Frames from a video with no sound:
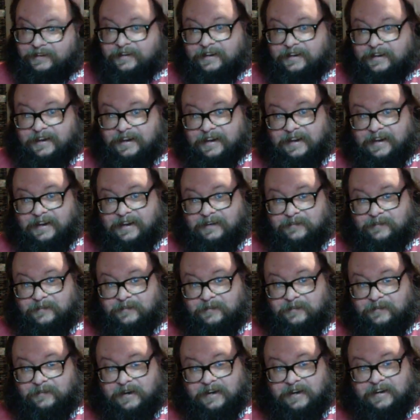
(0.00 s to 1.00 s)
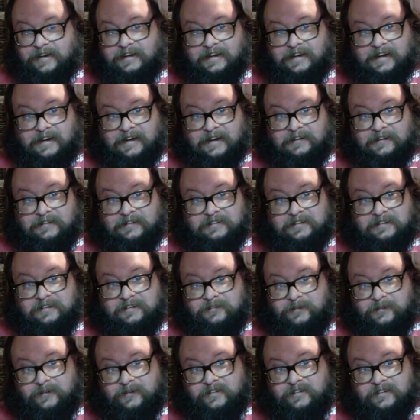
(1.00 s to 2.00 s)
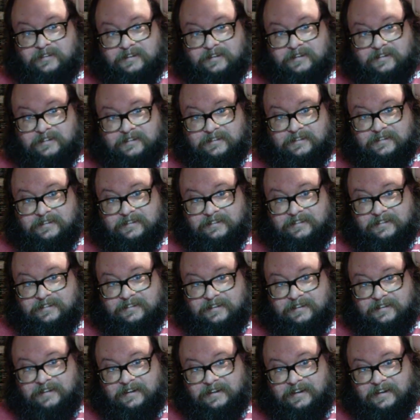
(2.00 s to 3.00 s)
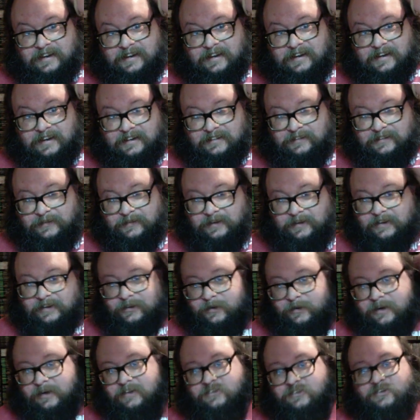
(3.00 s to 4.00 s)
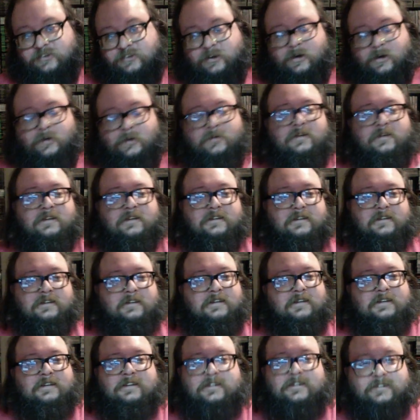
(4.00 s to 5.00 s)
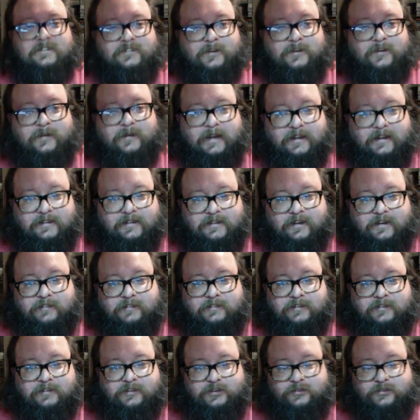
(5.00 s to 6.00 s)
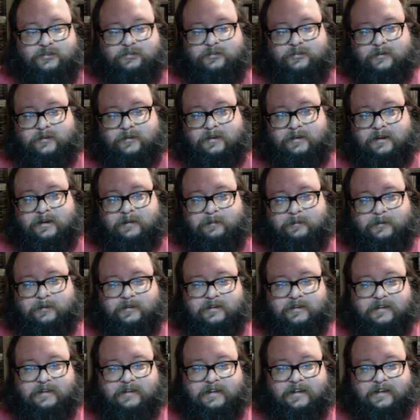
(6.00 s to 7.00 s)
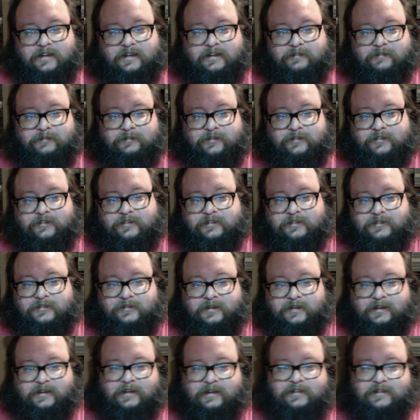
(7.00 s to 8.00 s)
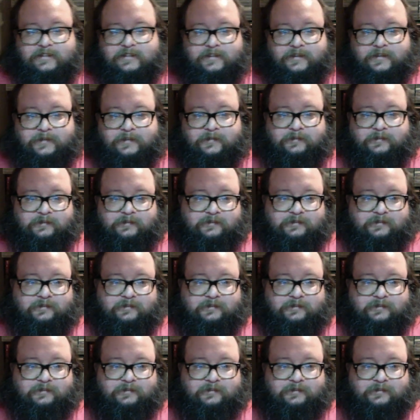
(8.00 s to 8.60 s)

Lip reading: and we waited it out until the 14th, and I think we had a great show. So hats off to you for putting the Galleon first. That was really nice of you.